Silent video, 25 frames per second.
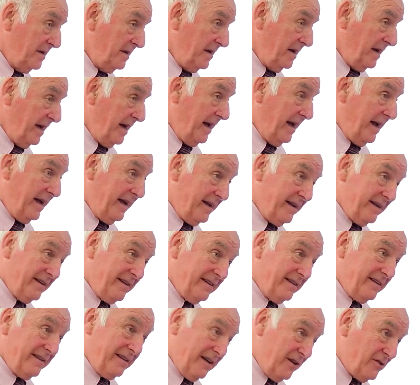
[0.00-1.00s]

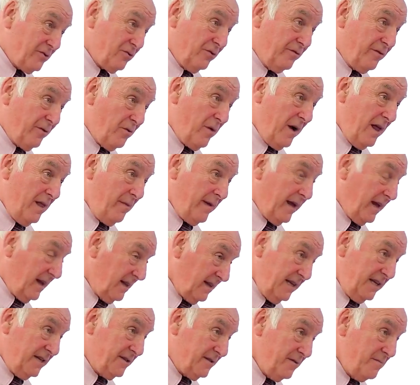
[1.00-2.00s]
is overwhelming, at
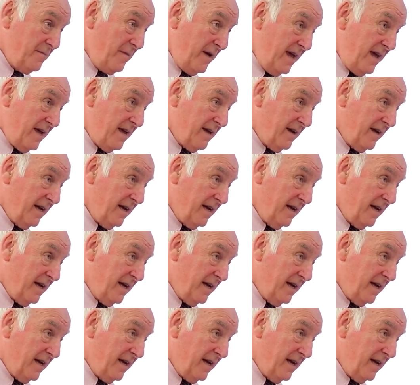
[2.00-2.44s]
least to me.